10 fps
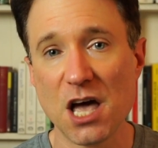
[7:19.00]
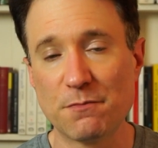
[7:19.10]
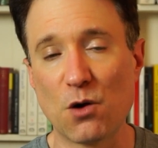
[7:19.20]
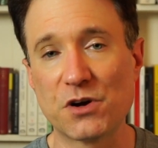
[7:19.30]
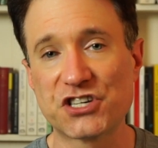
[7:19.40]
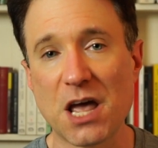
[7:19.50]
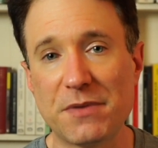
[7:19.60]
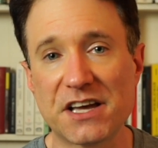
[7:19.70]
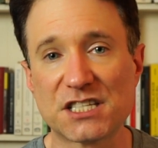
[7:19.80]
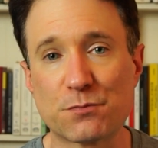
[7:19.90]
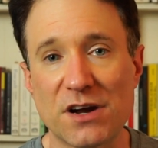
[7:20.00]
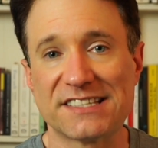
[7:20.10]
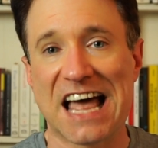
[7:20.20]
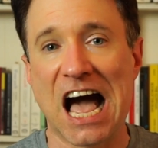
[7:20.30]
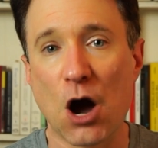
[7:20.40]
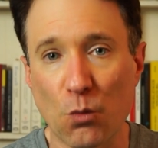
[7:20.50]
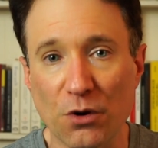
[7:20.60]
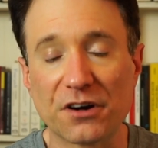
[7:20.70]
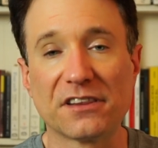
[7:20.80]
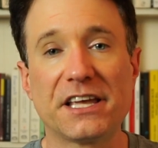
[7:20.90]
but which can be expressed
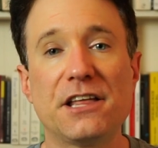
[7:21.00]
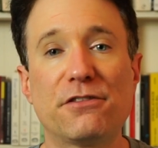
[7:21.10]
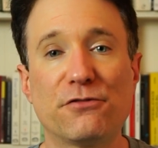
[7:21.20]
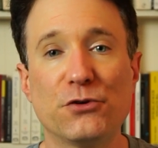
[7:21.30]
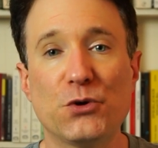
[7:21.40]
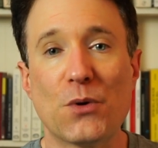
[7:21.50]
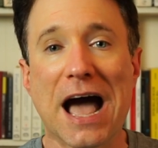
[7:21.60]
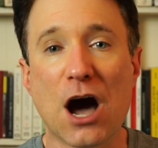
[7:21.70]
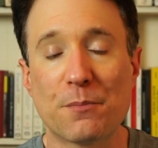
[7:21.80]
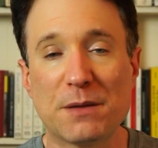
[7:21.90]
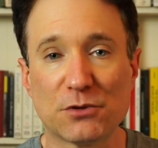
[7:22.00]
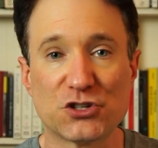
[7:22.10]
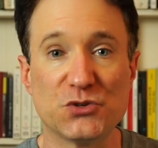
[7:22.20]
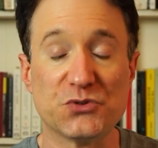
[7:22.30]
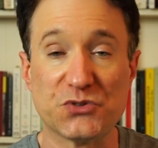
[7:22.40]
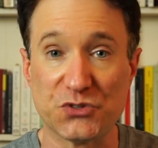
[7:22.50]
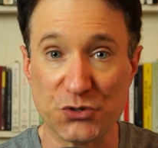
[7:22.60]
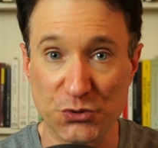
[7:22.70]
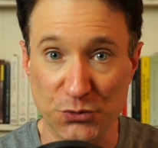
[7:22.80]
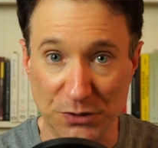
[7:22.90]
outwardly through how people choose
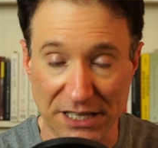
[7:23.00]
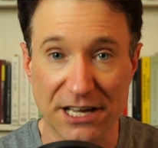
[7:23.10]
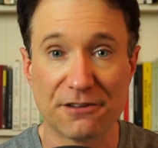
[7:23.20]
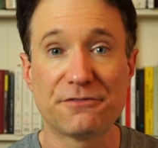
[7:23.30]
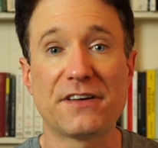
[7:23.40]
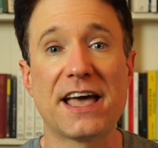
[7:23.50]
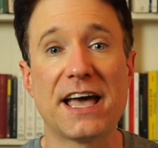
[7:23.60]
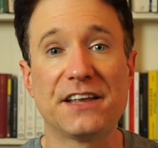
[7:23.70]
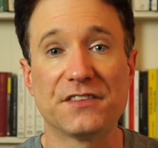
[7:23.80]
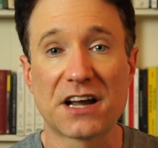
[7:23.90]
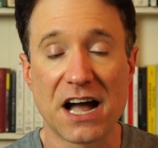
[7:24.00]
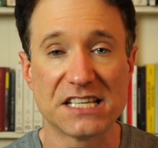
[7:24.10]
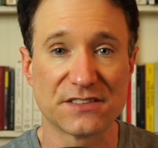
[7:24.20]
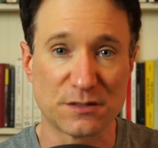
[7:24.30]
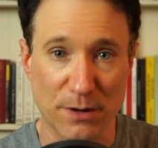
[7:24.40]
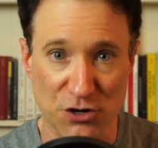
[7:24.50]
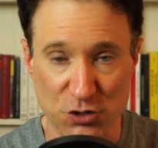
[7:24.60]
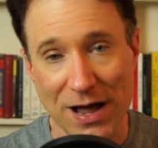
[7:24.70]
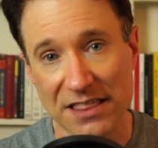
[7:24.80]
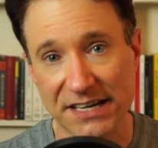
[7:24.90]
to live and the kinds of
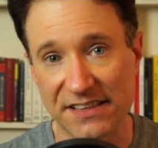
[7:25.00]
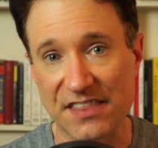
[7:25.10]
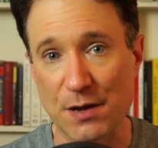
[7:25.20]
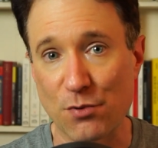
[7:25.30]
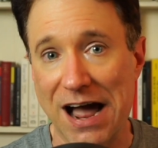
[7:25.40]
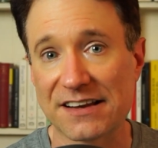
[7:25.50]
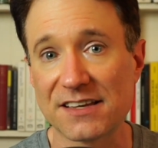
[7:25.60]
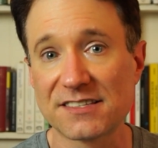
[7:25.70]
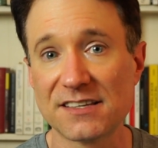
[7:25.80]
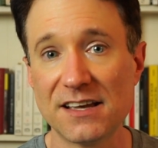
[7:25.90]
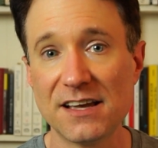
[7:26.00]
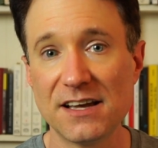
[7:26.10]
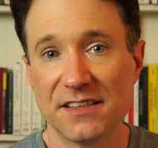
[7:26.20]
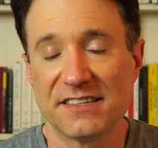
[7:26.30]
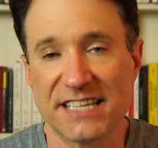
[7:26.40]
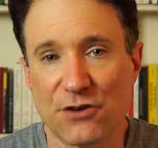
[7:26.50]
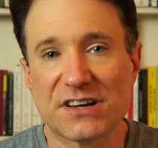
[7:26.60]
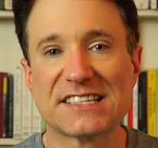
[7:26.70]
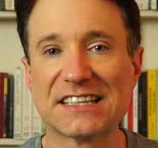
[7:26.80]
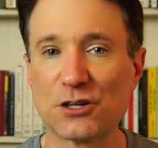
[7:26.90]
spirituality that they practice. The secret
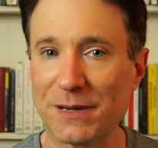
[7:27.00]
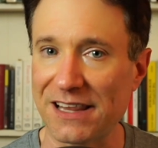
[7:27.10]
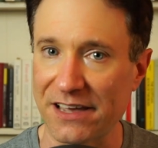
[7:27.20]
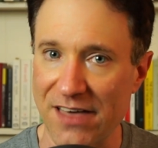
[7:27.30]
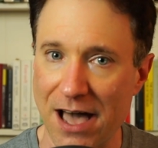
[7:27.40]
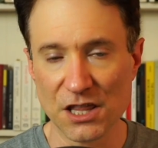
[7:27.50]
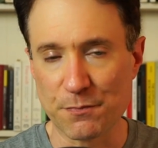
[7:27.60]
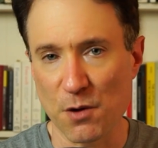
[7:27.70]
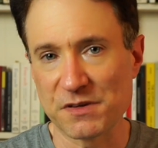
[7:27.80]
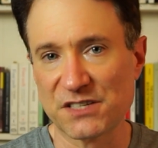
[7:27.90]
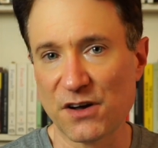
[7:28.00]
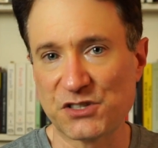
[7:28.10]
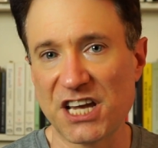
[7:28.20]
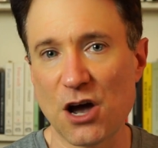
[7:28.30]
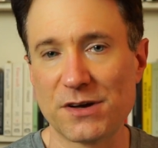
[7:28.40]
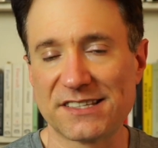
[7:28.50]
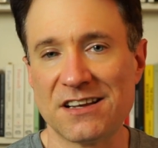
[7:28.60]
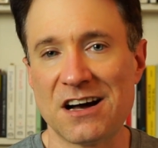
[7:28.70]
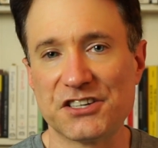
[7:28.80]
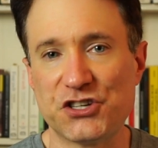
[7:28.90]
is a little bit like that. The purpose of O T O is
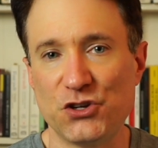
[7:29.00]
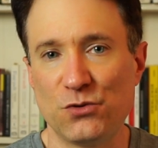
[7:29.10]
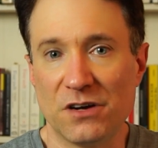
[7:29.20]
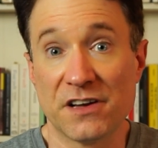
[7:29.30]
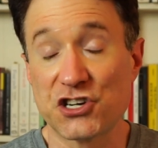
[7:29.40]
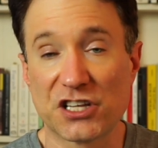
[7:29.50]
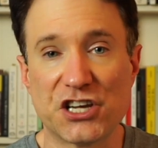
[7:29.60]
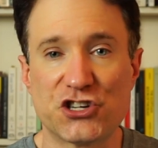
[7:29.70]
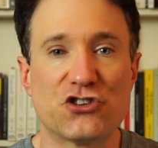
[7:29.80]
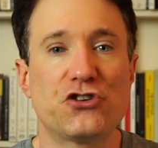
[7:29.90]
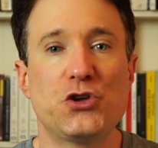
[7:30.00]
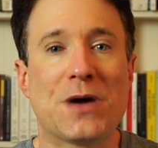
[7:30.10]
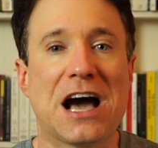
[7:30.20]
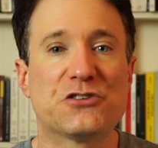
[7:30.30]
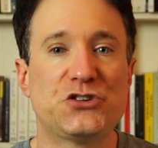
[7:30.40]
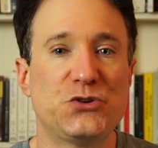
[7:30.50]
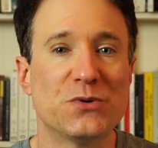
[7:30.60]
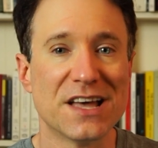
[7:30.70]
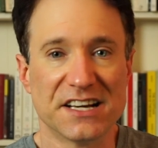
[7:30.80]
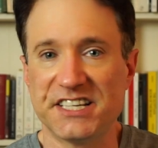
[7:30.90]
not to eventually show you how to
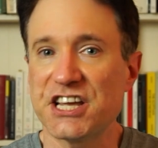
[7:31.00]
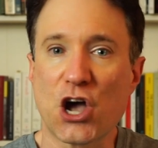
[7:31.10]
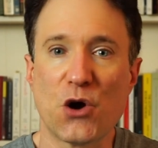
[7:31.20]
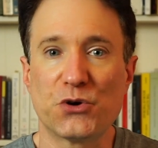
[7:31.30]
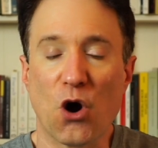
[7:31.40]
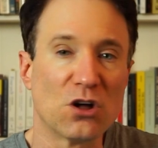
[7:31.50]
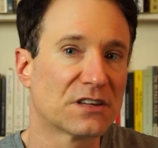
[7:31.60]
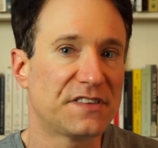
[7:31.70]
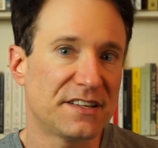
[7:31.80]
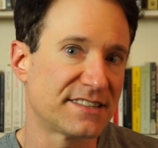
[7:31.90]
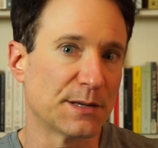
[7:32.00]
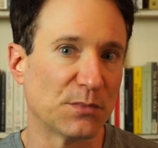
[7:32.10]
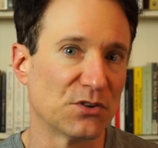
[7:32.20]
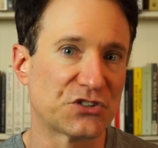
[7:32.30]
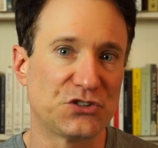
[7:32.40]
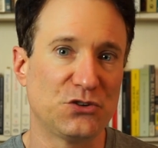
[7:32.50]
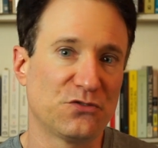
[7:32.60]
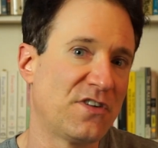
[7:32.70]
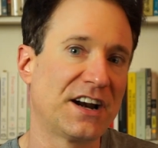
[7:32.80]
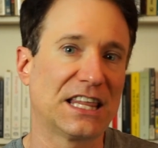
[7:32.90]
decode all of these symbols to
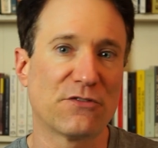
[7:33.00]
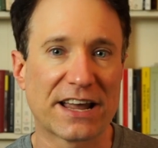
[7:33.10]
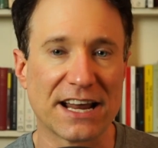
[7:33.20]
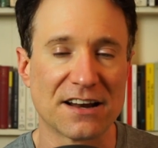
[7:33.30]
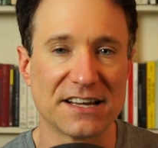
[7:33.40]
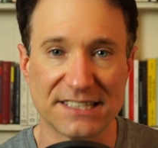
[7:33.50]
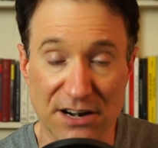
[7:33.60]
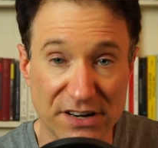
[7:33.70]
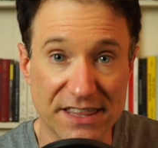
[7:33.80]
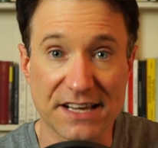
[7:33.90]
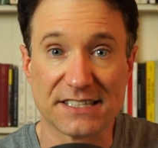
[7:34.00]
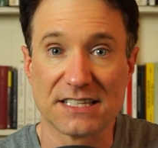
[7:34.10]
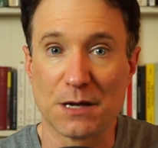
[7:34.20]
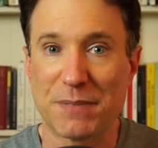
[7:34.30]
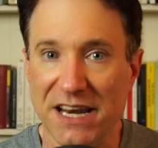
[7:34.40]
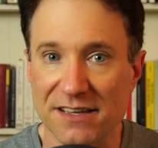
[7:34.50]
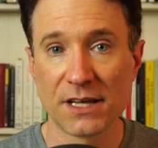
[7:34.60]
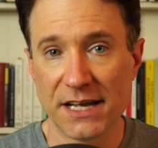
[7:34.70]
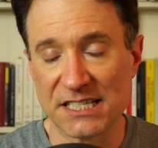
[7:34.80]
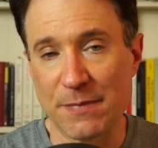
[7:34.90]
finally recognize that everything's a
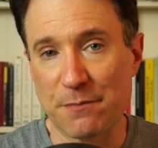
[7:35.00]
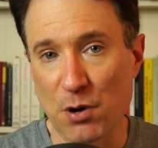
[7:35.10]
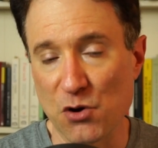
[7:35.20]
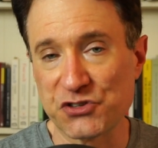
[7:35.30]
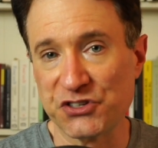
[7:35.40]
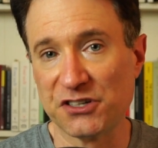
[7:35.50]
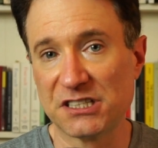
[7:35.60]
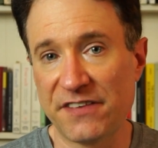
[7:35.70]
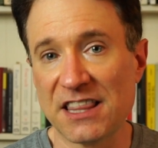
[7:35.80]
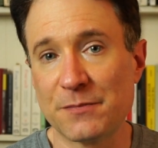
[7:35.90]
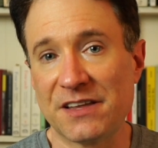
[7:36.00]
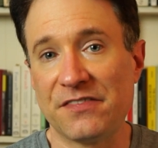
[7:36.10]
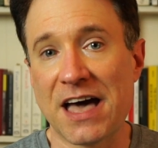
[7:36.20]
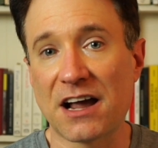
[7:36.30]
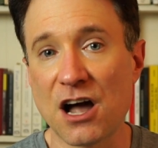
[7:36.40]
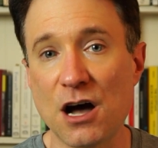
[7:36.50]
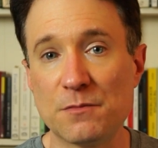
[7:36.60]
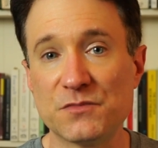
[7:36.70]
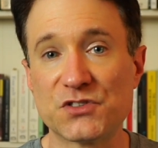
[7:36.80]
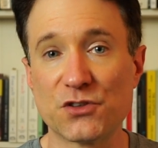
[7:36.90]
penis. It's about personal development that
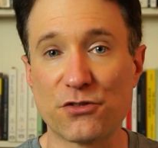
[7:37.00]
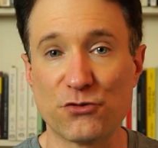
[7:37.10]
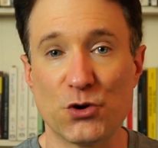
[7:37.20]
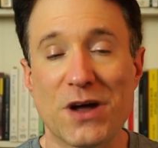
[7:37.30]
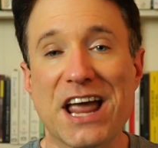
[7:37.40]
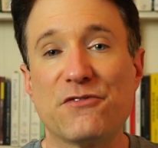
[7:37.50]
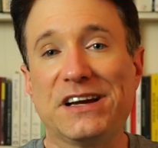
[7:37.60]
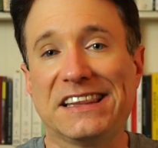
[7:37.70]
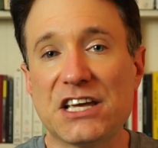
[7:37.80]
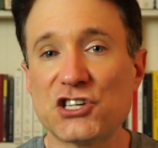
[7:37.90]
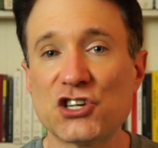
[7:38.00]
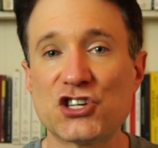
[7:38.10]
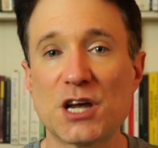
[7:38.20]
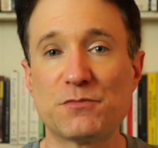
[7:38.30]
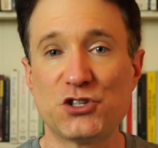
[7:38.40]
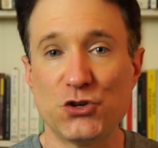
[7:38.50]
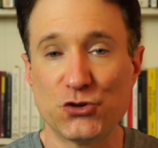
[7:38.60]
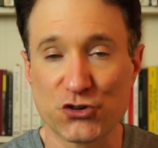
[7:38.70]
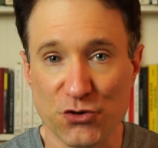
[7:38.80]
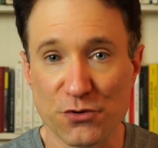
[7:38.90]
comes through a relationship to
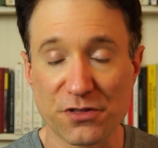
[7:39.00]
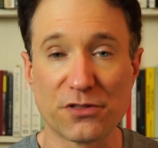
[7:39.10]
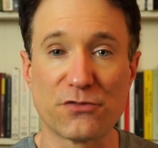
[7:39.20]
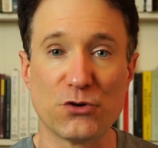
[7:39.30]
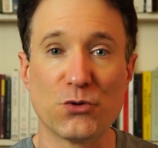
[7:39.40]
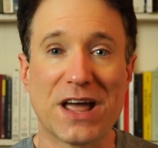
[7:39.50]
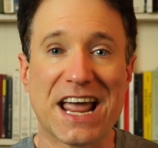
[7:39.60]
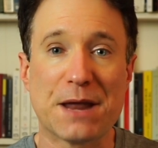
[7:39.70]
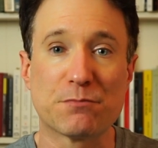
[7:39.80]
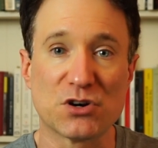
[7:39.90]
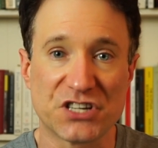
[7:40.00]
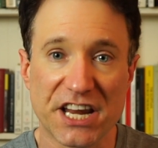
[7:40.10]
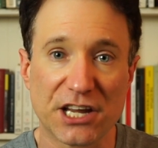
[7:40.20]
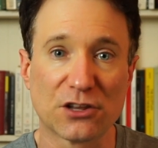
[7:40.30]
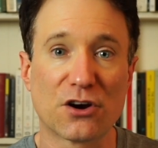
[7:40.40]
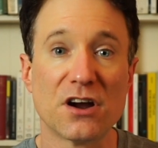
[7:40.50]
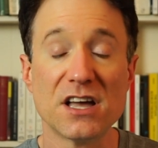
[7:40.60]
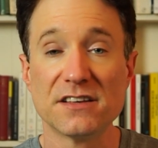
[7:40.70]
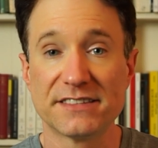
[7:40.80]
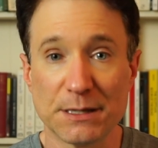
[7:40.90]
truth through a particular
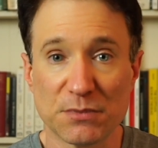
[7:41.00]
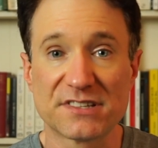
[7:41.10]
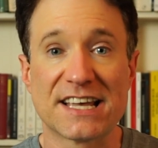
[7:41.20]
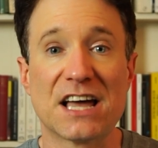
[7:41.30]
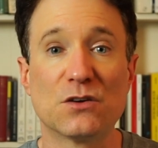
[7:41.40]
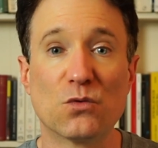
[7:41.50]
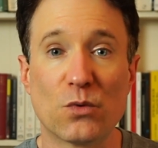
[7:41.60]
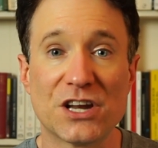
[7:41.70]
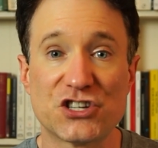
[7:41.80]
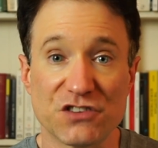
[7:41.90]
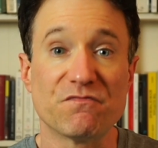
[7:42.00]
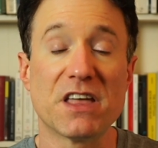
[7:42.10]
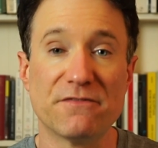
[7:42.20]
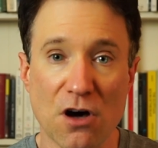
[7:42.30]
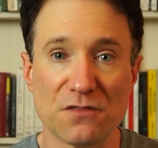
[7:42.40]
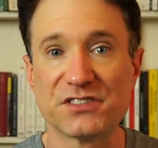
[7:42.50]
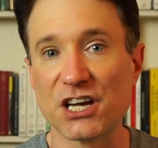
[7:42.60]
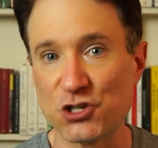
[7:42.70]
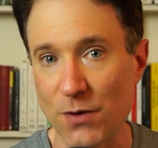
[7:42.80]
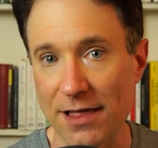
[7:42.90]
symbol set, which involves
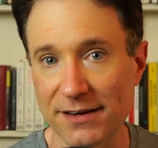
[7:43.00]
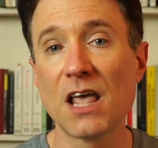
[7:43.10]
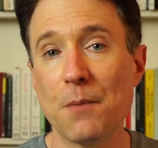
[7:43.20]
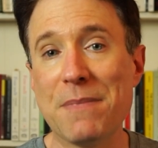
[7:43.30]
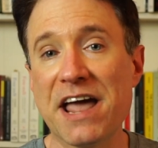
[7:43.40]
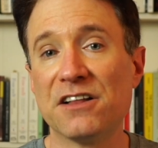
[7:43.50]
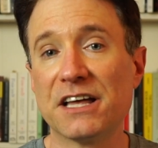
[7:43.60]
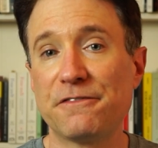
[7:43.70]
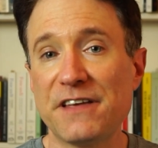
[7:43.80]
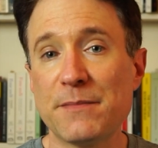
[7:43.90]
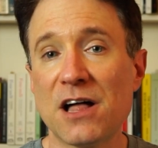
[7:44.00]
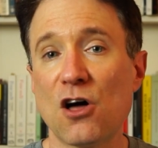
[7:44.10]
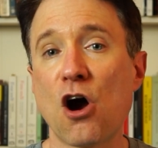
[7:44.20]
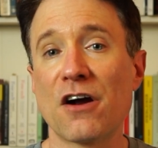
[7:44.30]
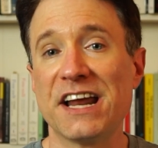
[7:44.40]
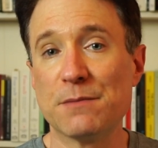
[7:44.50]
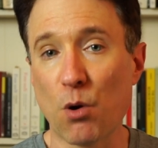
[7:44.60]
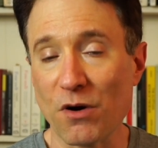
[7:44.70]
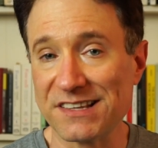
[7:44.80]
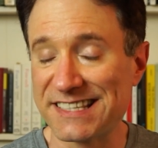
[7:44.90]
sexuality. Male and female are an
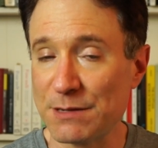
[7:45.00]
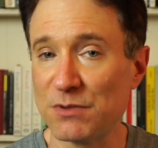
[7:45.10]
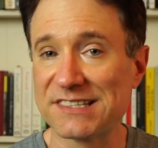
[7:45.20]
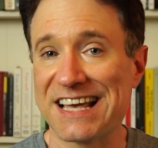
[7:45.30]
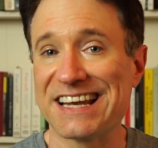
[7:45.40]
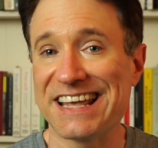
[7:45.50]
important symbol set